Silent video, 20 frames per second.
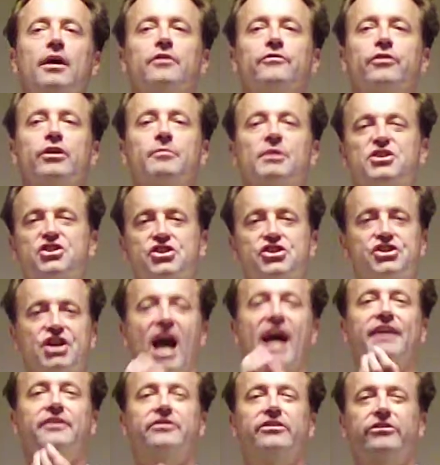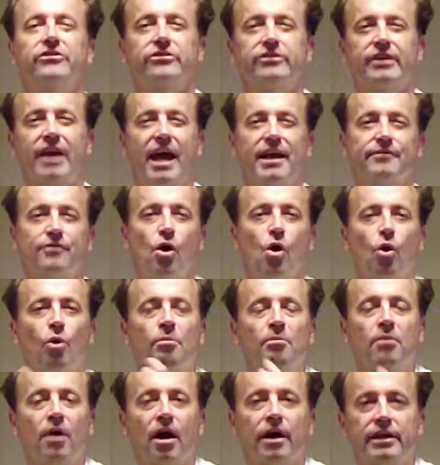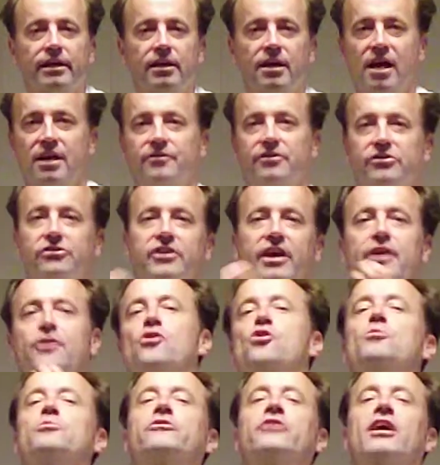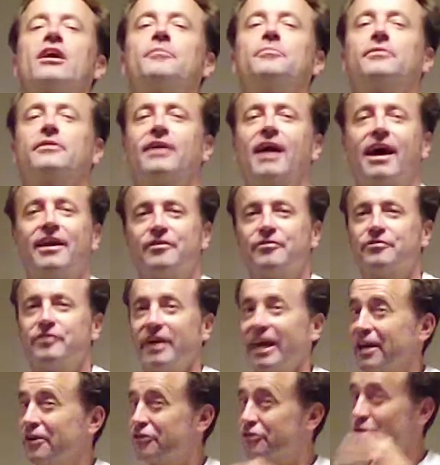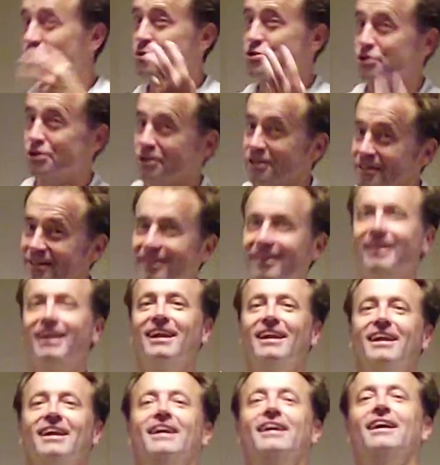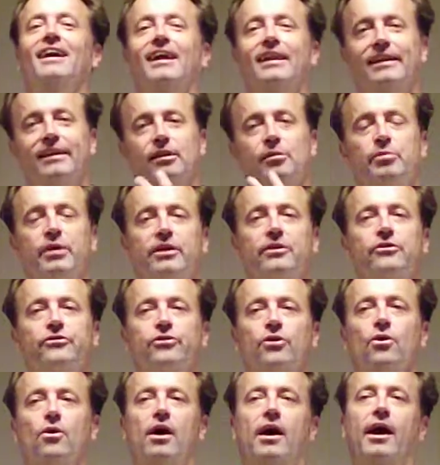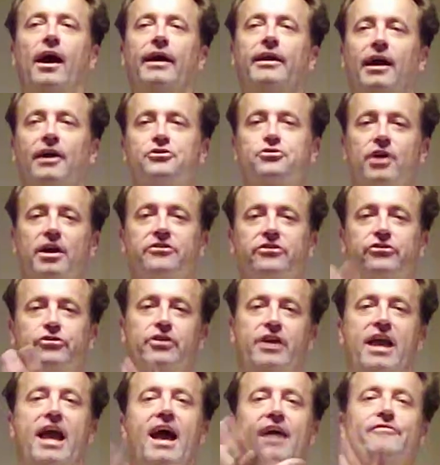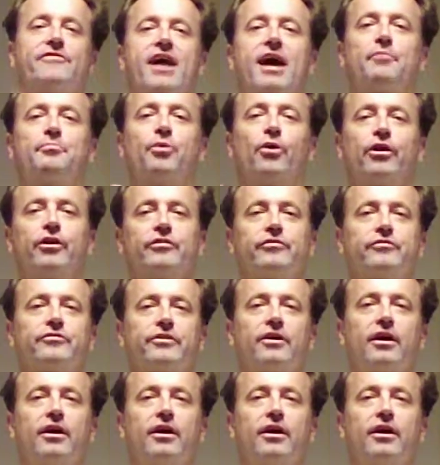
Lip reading: very much a scientist, kind of a homebody, kind of a stay-at-home type, kind of asocial a little bit. So I tried to sort of have that part of